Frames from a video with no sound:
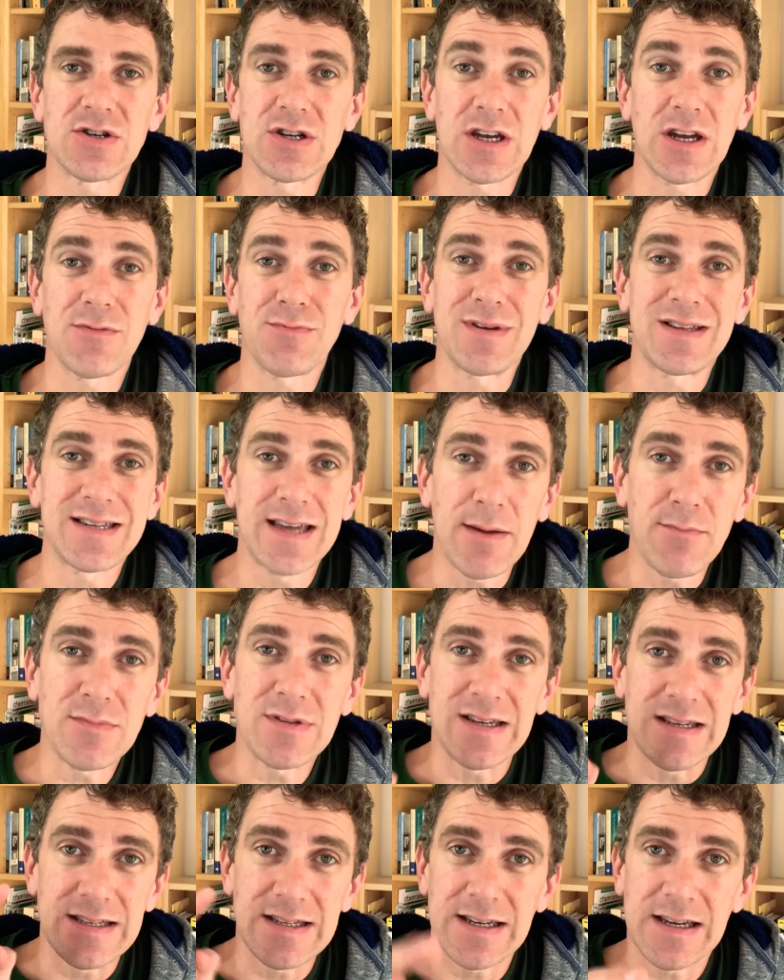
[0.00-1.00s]
It can be
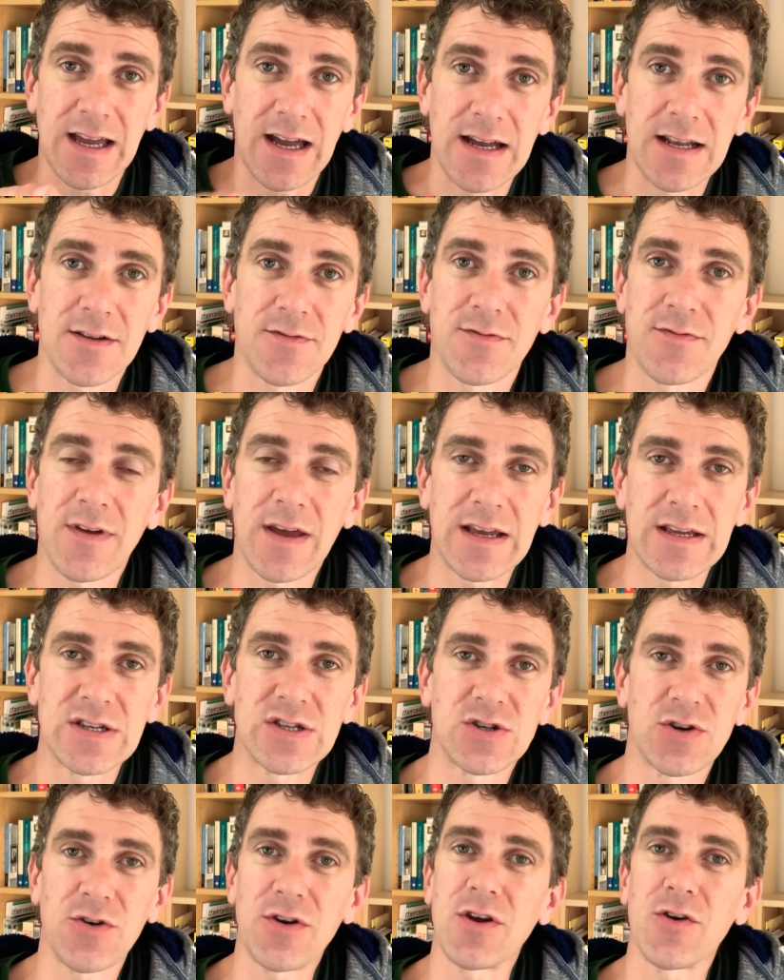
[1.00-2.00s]
tempting to kind of
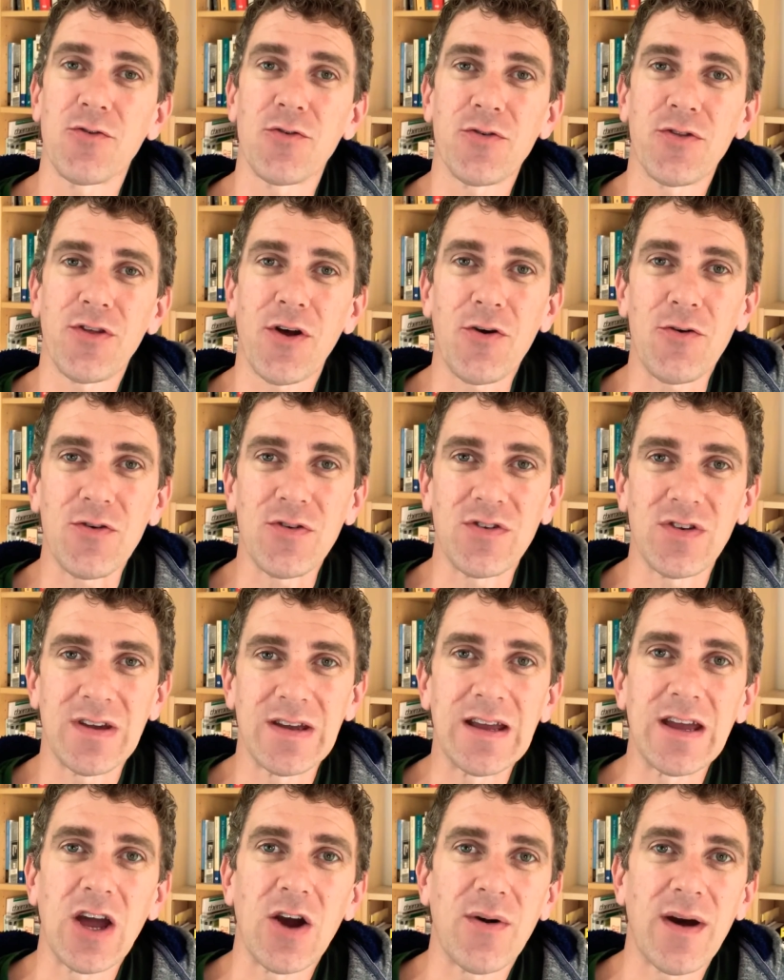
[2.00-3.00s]
exert your authority
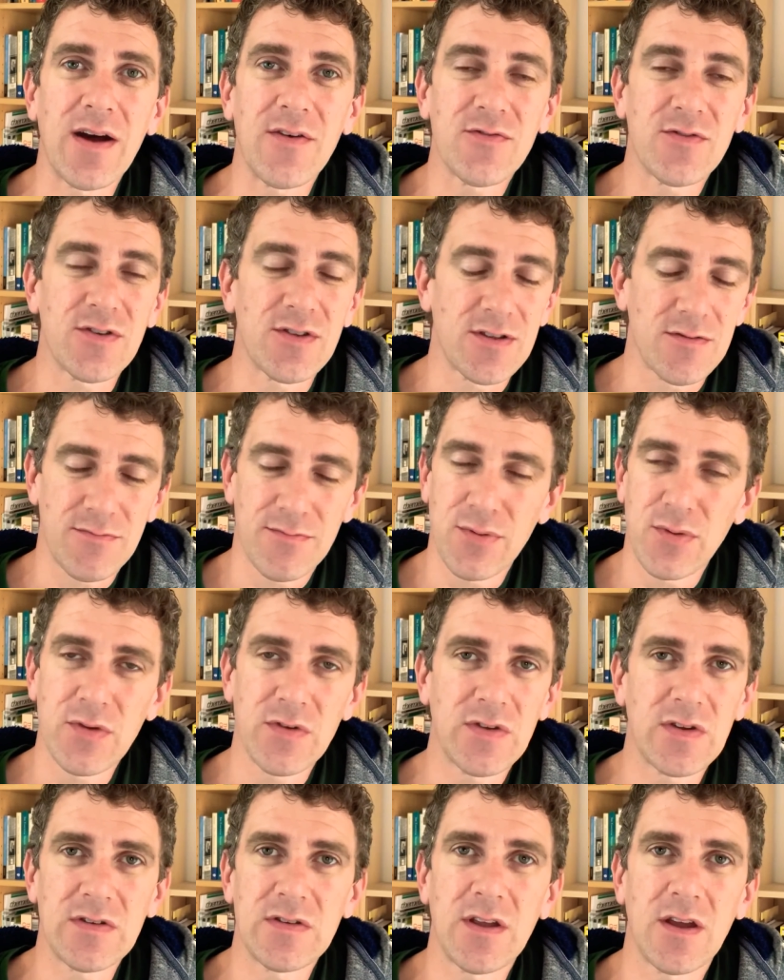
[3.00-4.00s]
and go after them. Paul
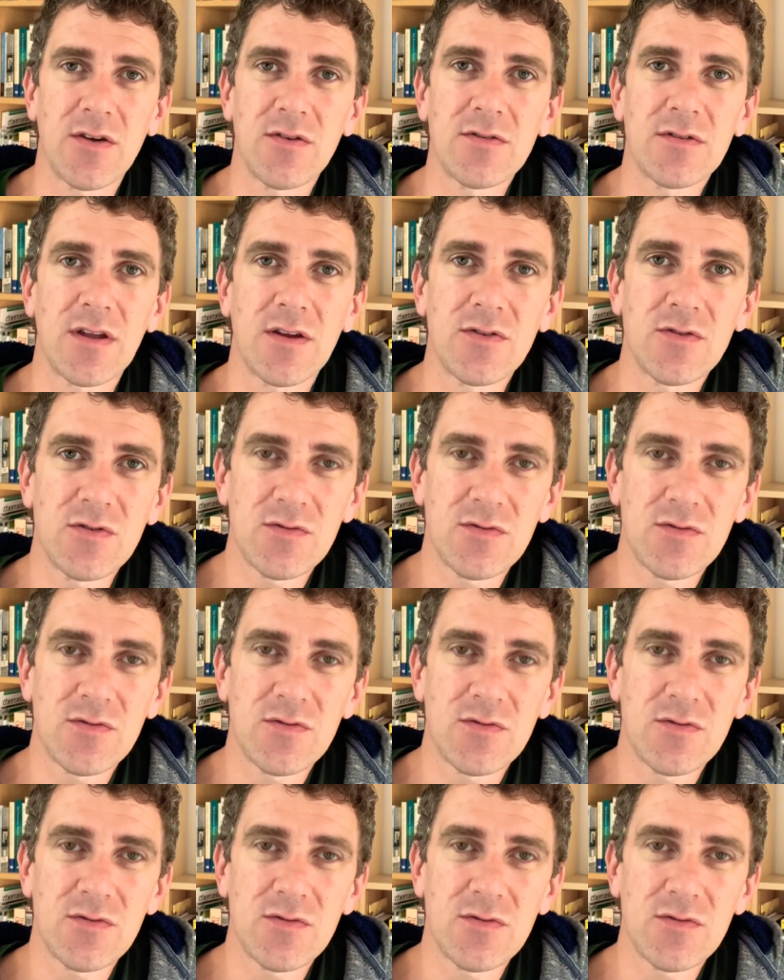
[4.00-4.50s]
says, no, no,